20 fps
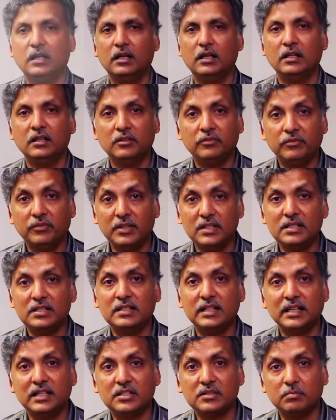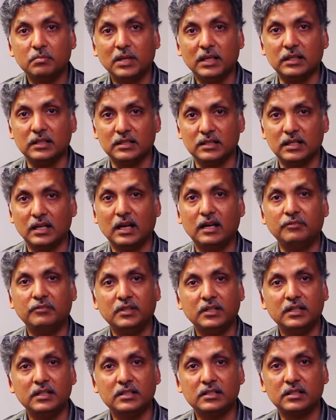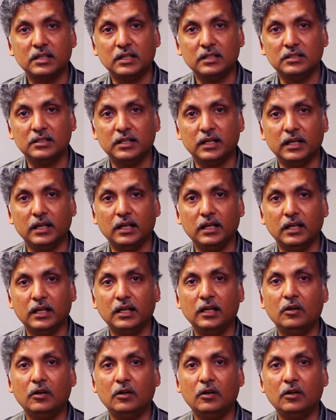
in the first six months after his surgery, he